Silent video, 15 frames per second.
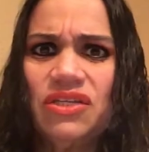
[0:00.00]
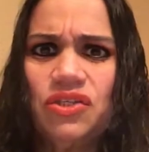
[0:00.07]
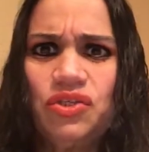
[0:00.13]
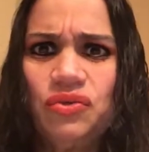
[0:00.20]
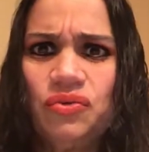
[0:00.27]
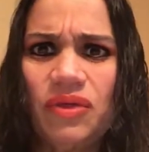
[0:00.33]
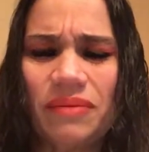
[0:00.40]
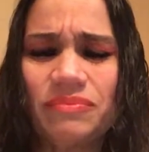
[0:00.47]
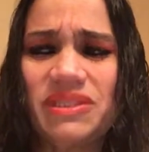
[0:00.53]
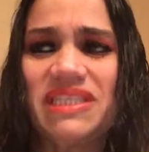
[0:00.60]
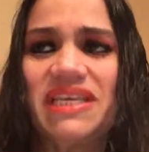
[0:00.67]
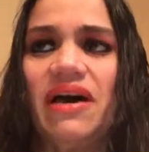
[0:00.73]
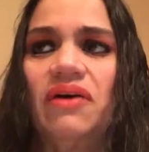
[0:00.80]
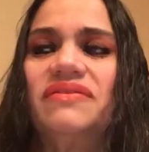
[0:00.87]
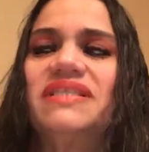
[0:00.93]
do
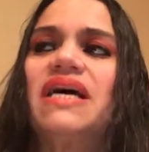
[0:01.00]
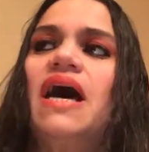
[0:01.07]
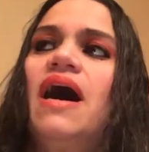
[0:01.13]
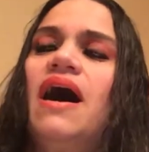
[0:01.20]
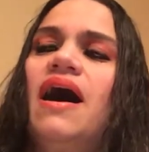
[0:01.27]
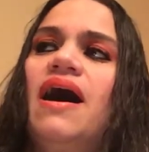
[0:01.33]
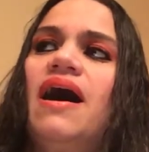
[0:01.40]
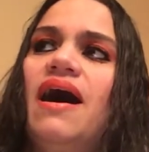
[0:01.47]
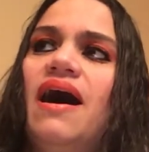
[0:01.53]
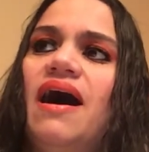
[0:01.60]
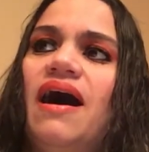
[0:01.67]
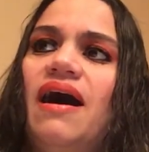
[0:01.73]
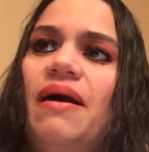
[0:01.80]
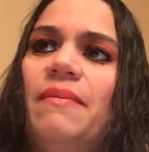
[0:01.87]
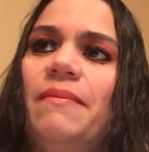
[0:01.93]
themselves.
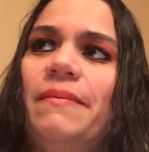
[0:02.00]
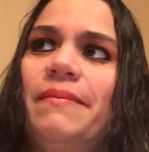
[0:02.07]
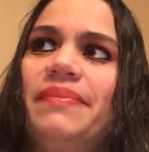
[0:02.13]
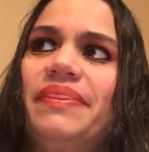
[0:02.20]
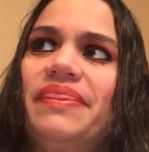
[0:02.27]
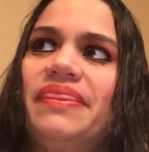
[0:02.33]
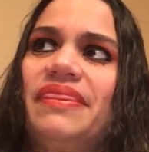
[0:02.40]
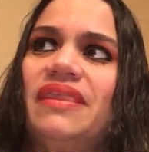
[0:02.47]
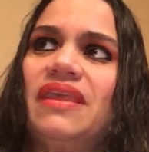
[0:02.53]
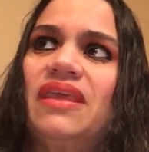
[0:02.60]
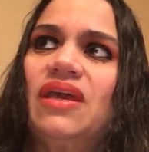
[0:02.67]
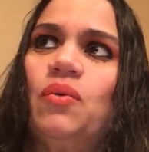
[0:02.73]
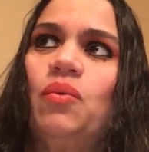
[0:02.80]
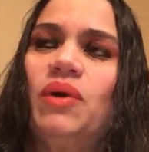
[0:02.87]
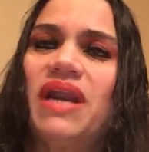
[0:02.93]

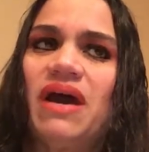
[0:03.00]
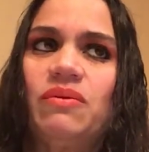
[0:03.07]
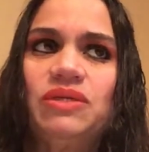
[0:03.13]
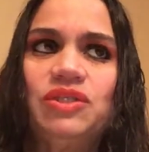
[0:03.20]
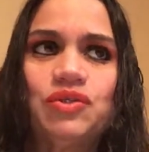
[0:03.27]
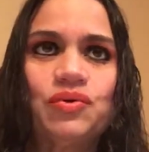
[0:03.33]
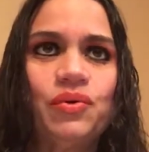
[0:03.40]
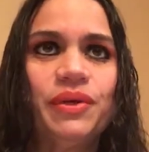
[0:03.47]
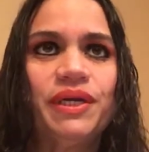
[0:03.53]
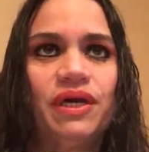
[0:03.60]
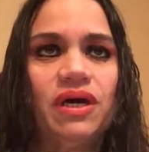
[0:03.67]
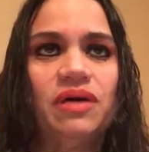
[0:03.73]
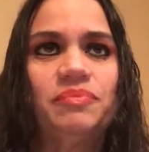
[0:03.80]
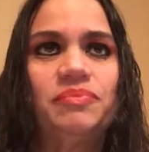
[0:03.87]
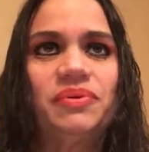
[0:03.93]
When I was growing
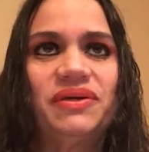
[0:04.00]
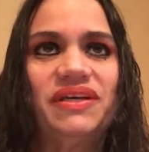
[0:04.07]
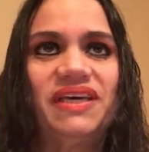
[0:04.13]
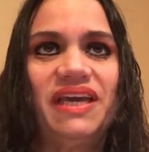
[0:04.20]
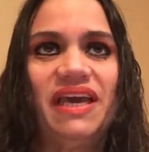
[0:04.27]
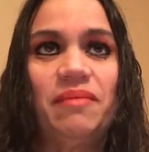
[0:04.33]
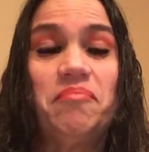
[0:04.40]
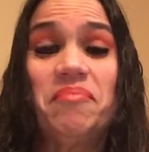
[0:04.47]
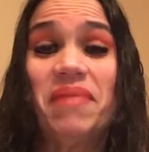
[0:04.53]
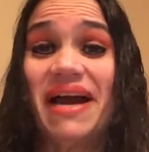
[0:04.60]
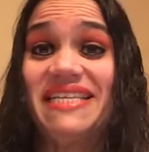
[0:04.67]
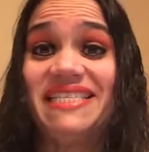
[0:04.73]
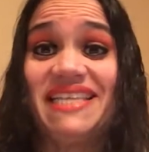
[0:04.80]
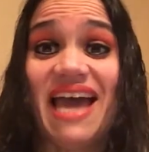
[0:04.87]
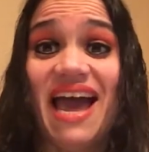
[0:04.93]
up, my
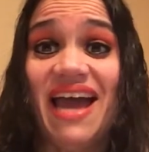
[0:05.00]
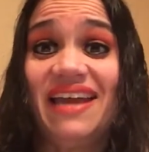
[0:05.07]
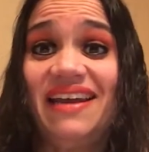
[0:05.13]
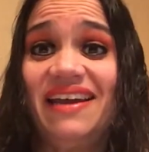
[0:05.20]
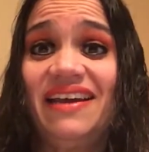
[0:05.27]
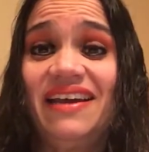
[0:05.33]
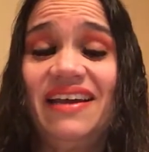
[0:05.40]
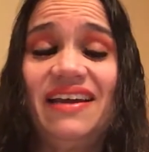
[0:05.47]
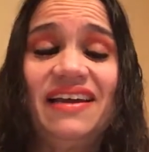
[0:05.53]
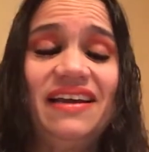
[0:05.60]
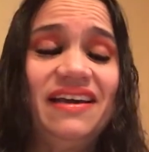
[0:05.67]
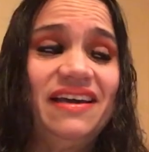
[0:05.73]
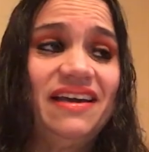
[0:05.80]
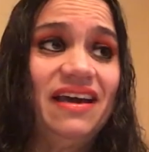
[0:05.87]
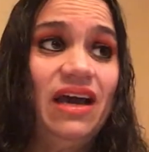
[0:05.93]
dad
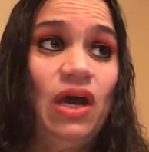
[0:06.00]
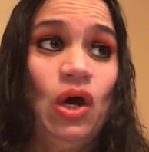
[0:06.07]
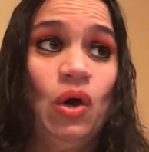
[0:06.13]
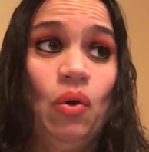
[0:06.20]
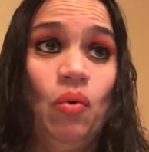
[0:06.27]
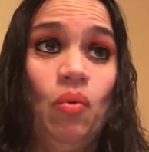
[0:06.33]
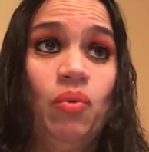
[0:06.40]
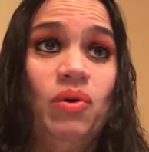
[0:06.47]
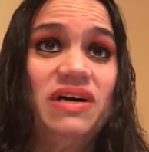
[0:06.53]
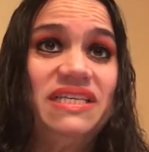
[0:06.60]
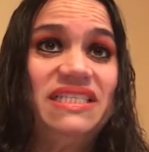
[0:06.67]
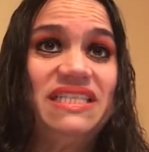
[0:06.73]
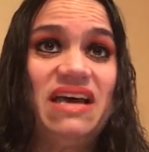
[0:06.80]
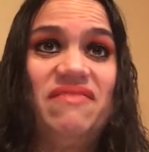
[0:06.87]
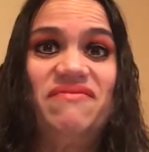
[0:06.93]

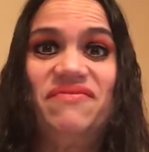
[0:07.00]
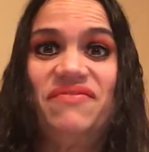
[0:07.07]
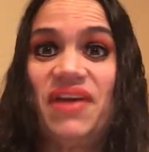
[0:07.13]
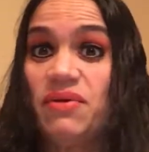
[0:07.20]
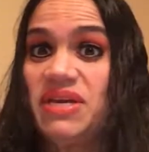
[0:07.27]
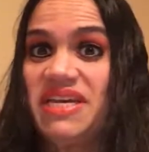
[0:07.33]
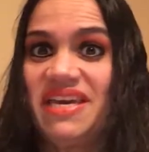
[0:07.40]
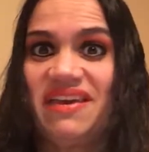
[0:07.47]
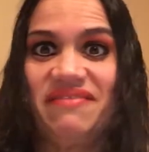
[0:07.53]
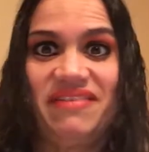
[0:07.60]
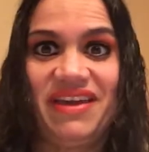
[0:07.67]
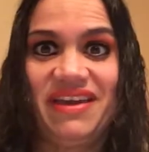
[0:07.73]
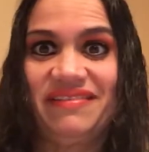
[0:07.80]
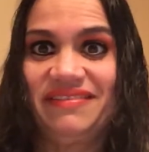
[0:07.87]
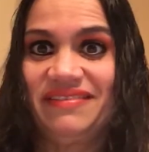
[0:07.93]
was very
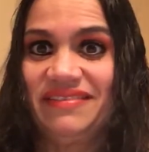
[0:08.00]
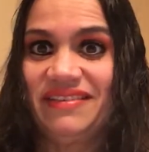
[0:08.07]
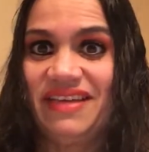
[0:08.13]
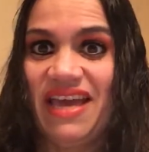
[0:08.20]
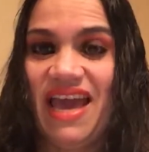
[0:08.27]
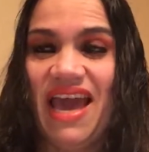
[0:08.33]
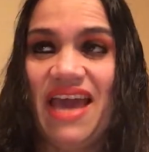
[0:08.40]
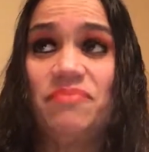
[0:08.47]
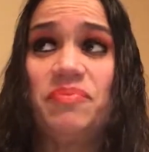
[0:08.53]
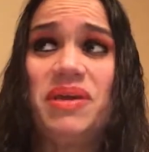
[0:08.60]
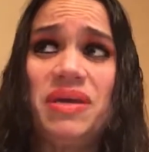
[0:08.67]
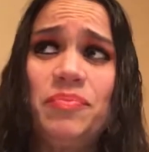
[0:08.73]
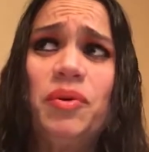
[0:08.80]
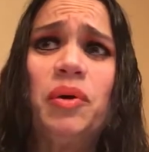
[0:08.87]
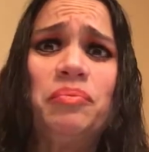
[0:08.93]
giving and
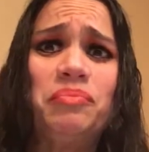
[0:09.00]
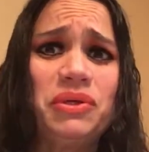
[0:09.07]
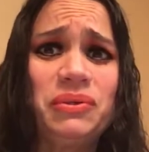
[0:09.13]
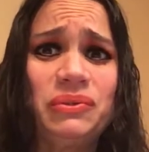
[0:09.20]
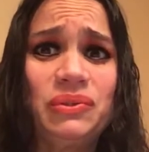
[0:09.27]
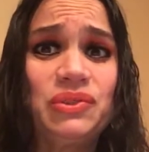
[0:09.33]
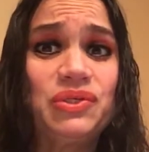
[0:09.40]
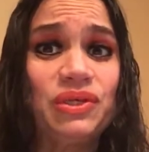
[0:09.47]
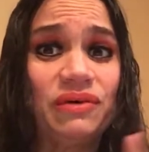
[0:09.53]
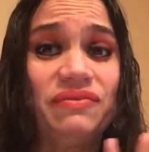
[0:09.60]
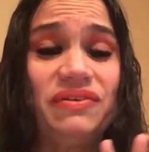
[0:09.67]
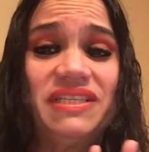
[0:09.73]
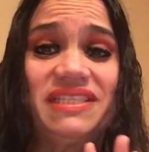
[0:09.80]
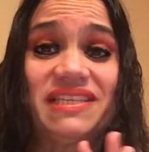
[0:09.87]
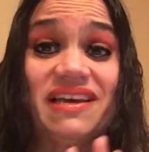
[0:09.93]
people abused of
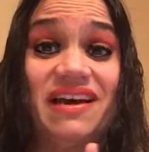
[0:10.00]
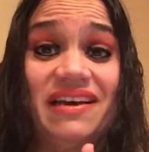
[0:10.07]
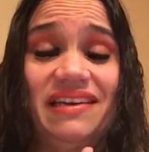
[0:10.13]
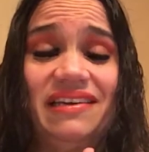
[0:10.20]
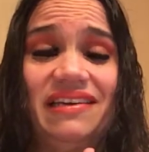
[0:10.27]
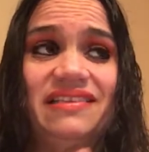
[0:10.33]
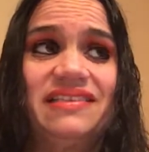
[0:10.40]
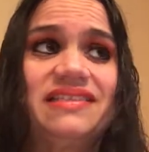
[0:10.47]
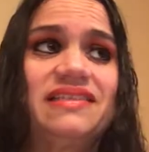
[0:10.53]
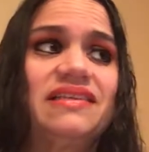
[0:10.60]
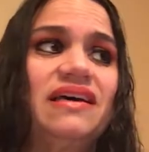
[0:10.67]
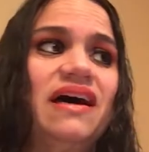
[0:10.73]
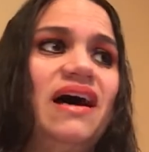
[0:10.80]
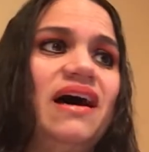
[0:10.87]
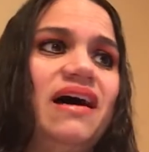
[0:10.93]
his kindness.
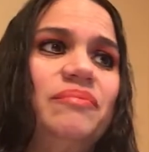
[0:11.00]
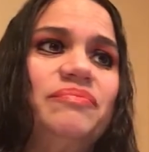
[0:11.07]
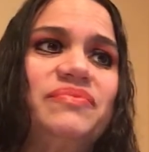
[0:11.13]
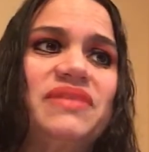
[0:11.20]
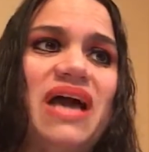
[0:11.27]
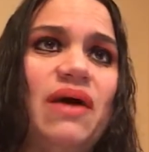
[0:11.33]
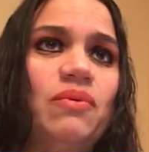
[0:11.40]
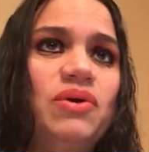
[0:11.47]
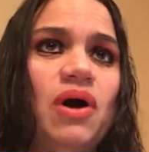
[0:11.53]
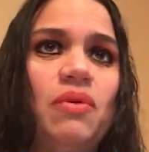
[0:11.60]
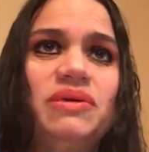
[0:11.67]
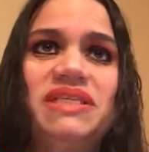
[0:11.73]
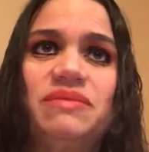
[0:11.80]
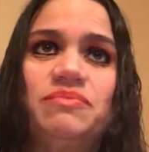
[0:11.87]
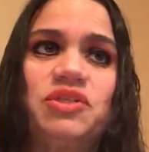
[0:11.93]
I would
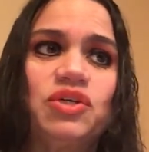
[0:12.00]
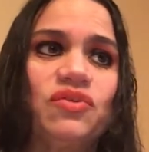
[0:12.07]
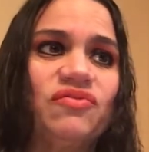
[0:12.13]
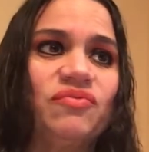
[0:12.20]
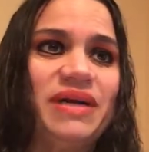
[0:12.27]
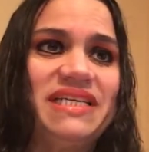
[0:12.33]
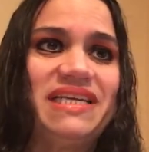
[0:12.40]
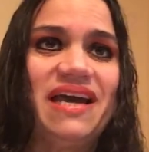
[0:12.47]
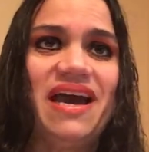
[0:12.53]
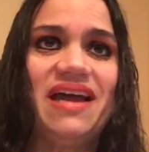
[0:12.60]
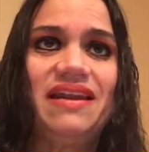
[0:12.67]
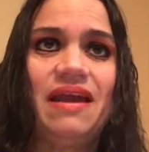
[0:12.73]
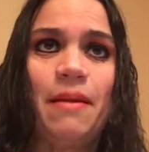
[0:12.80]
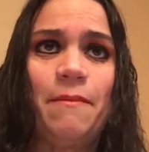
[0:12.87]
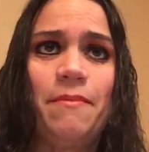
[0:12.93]
always observe my dad